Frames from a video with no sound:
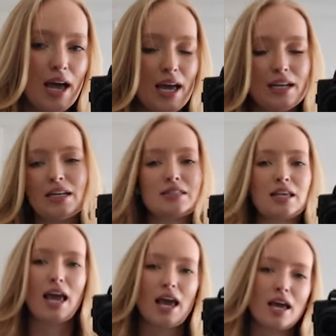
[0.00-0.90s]
And it's
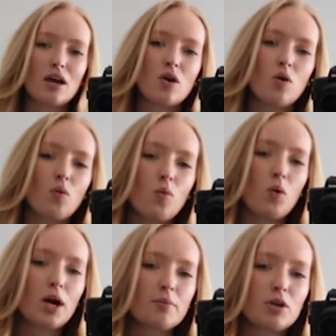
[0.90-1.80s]
a
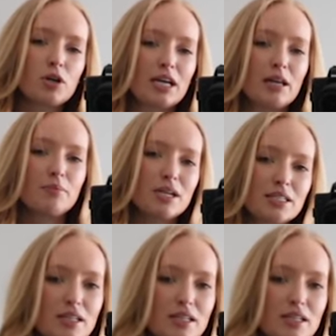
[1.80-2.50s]
warm cream, but it